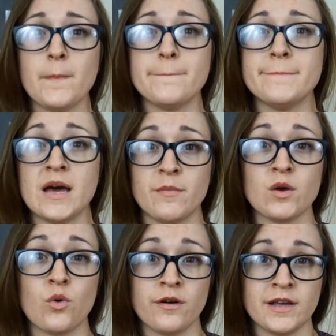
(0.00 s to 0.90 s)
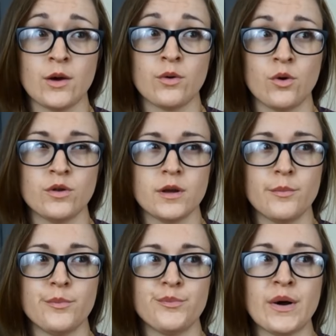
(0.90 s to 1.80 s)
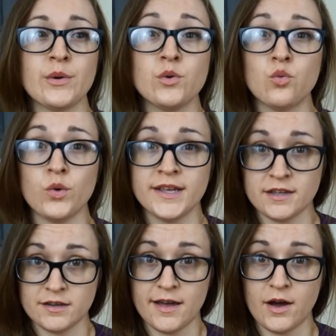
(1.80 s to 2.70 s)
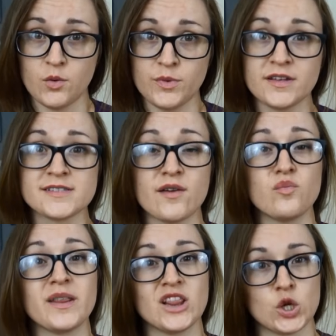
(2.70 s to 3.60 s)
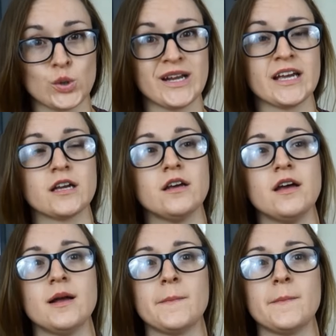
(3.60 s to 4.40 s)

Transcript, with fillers: met my word count goal in about a week now, because I've been learning